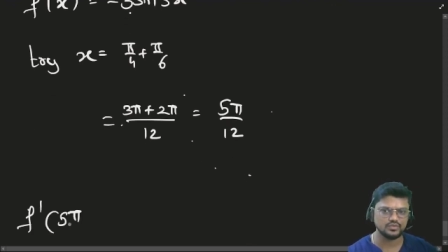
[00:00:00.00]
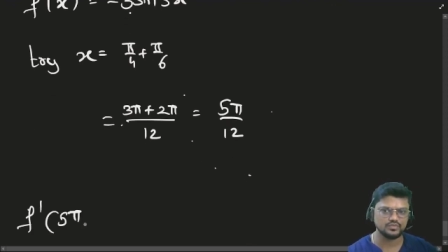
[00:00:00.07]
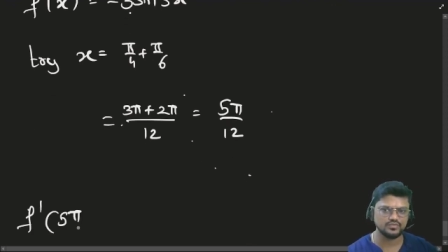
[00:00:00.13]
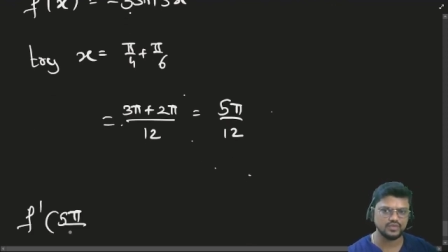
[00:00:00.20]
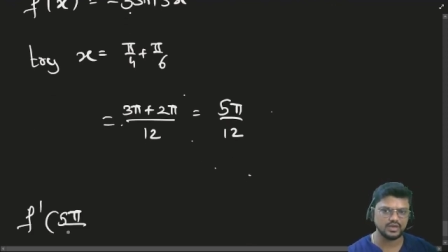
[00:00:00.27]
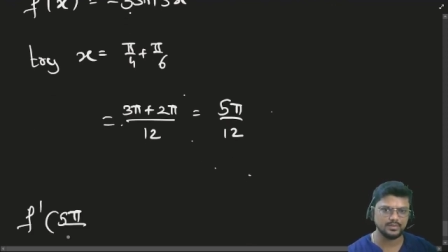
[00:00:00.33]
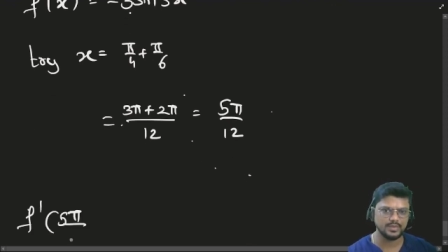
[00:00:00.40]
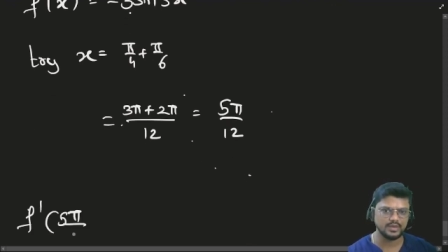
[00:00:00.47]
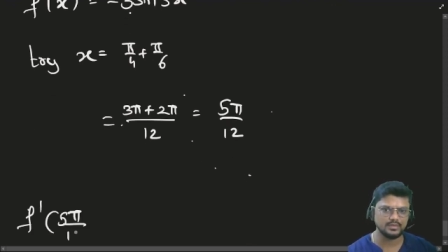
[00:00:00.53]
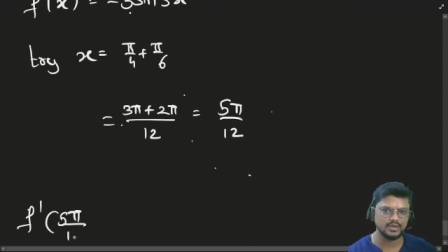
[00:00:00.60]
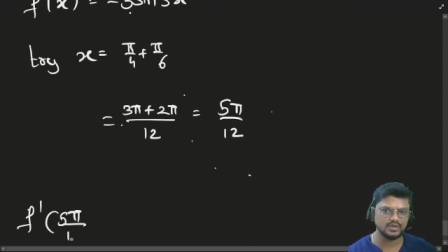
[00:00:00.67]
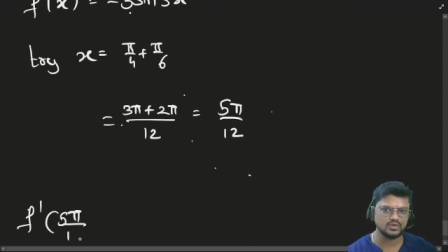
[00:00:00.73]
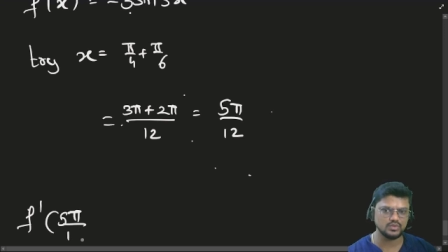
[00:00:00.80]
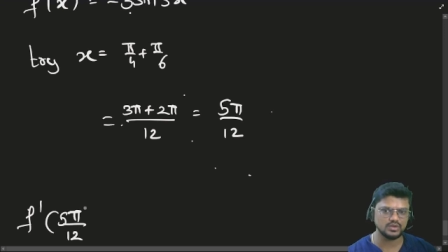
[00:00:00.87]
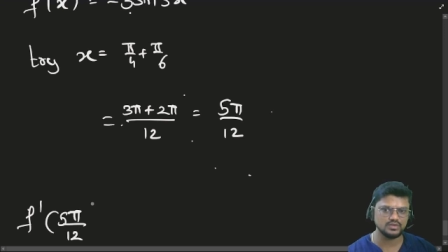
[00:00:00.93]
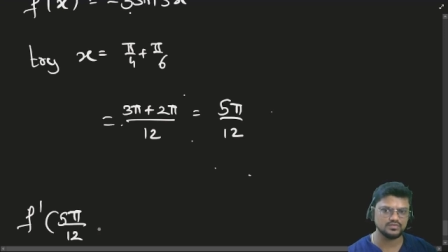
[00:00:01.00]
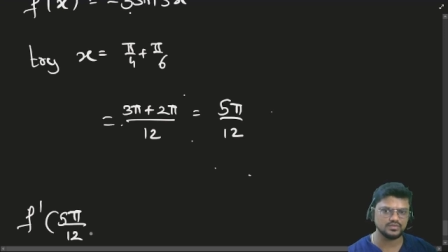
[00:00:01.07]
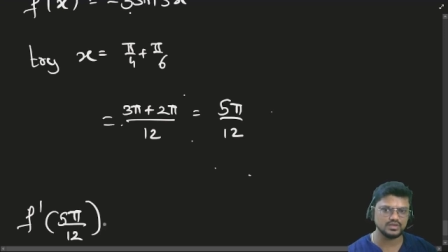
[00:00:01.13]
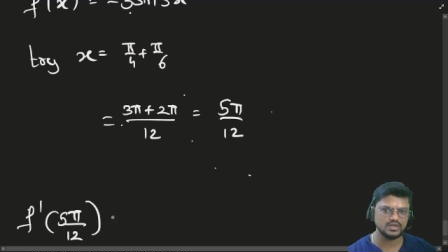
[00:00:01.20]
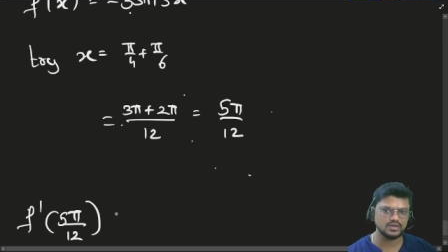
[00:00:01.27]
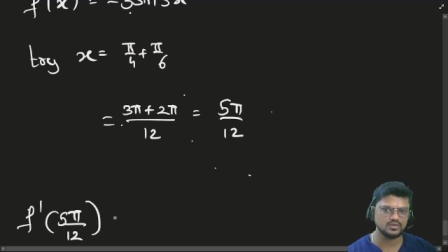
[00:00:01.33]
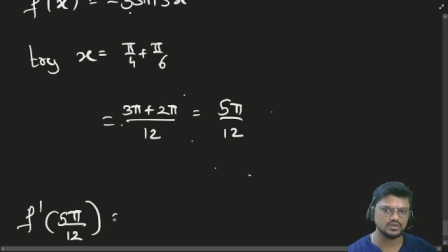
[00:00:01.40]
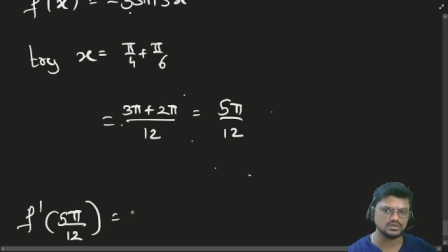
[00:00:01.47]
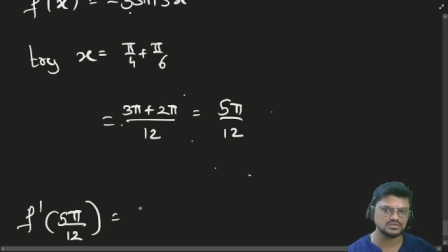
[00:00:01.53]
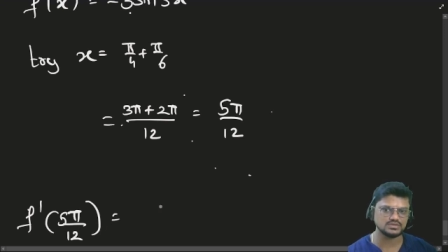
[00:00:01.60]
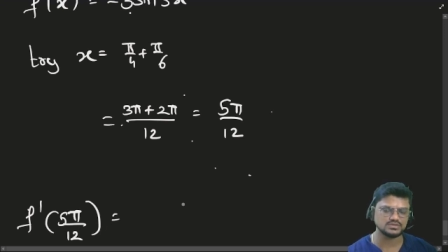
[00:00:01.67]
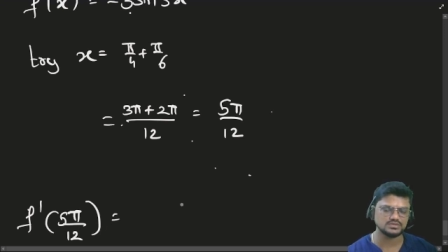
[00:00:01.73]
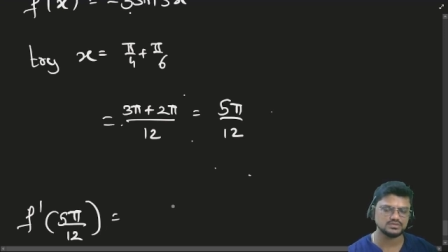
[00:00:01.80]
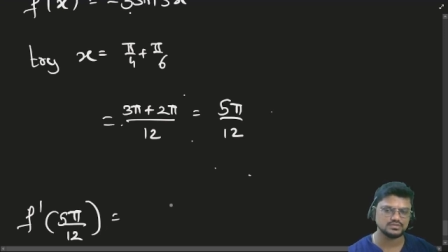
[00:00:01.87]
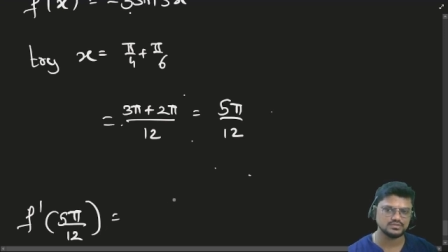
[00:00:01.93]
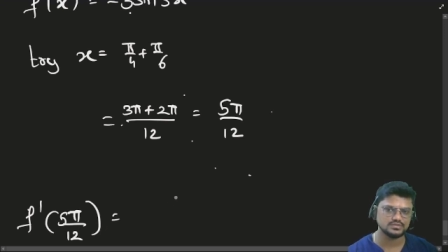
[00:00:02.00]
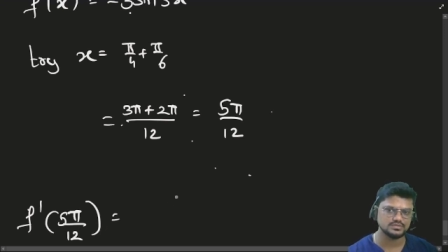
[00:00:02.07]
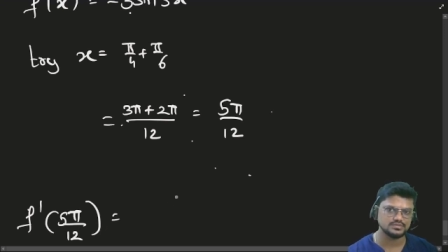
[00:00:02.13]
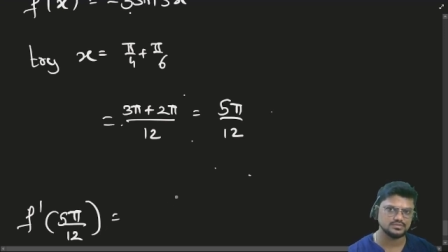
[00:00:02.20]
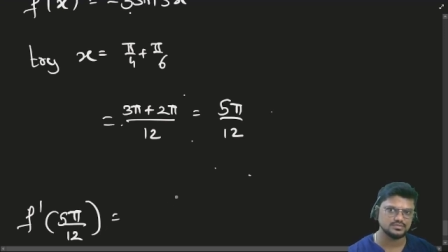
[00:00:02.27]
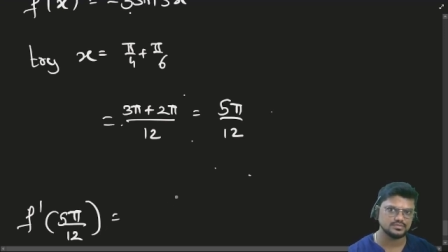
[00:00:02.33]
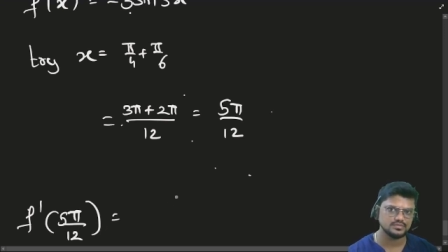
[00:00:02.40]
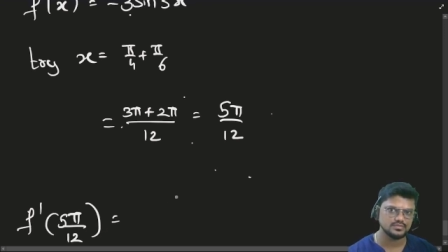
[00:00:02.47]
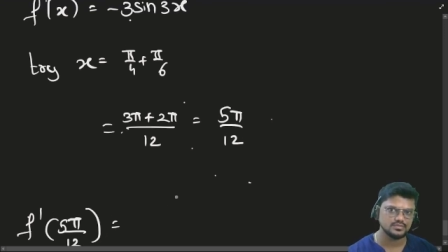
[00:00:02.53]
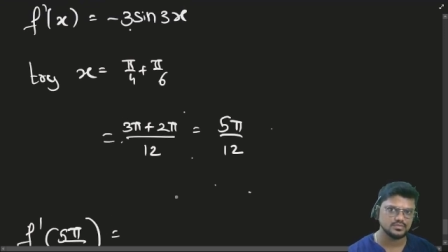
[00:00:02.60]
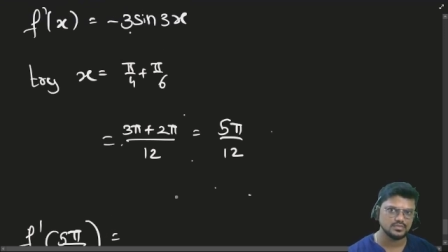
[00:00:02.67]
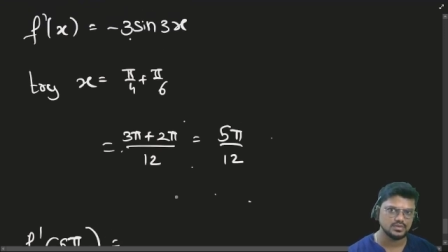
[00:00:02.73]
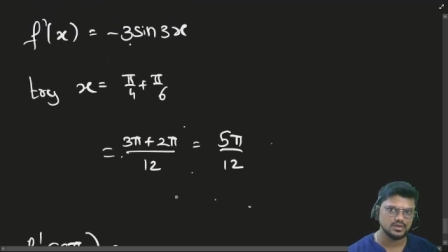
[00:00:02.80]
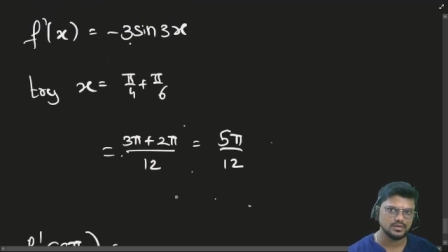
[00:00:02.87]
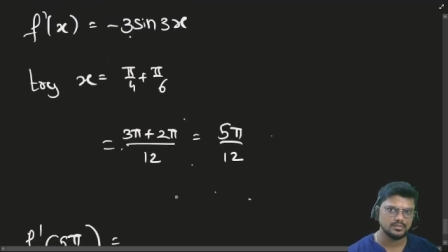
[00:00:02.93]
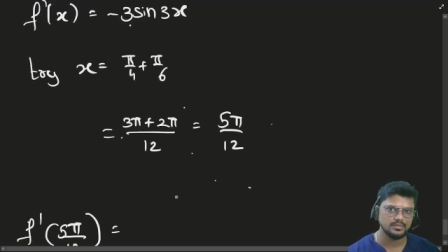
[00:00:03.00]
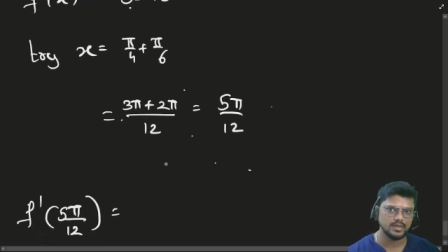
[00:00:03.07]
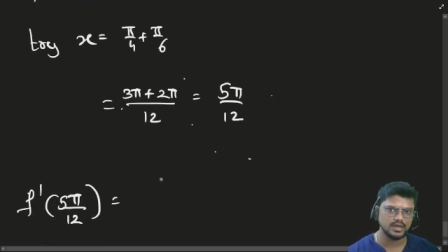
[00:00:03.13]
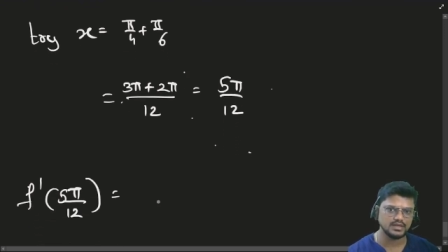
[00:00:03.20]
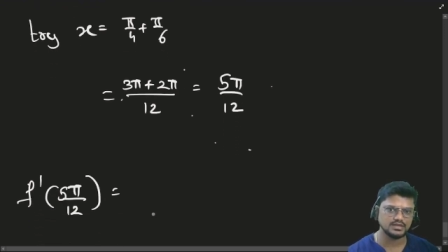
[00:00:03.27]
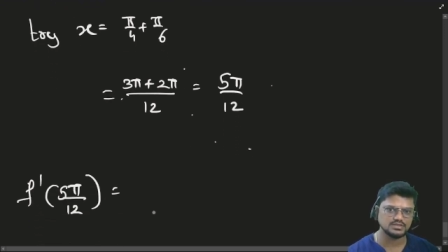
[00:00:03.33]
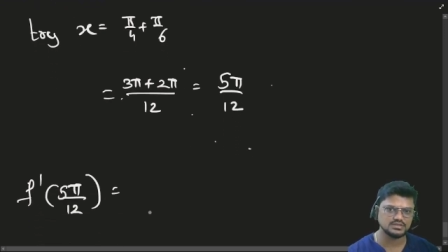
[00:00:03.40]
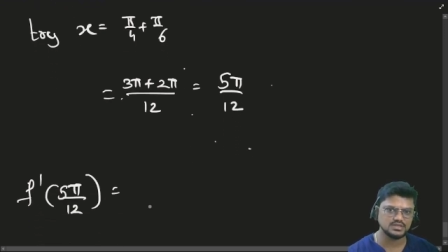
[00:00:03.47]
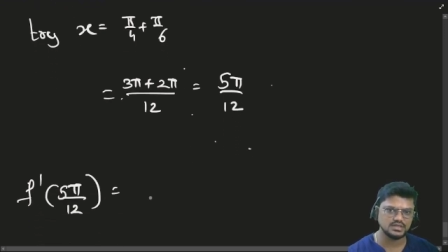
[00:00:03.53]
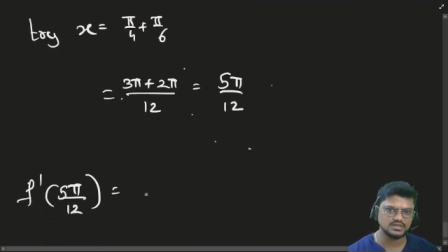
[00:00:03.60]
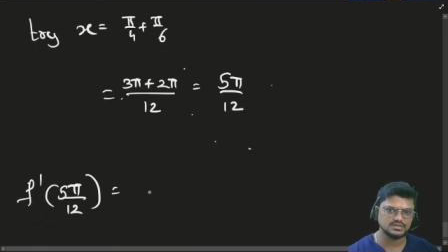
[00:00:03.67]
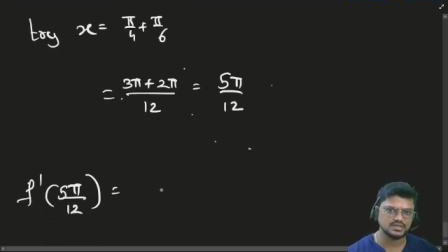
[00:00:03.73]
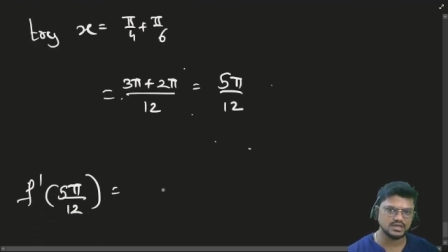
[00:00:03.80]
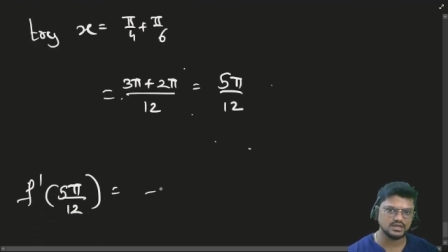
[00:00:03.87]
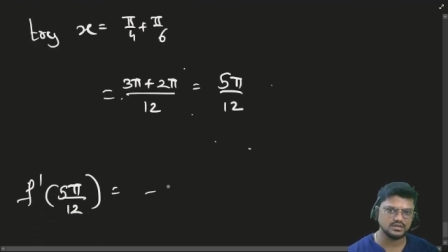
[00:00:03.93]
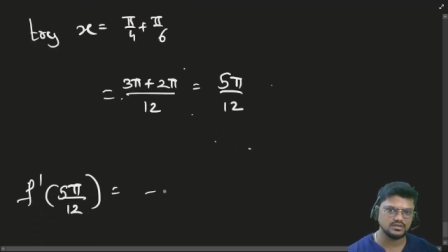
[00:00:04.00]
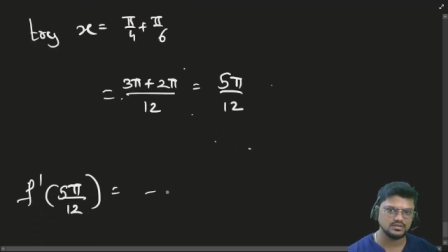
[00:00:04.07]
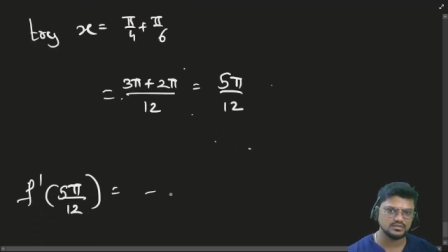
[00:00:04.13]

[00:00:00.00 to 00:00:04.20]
5 pi by 12 equals minus 3 sine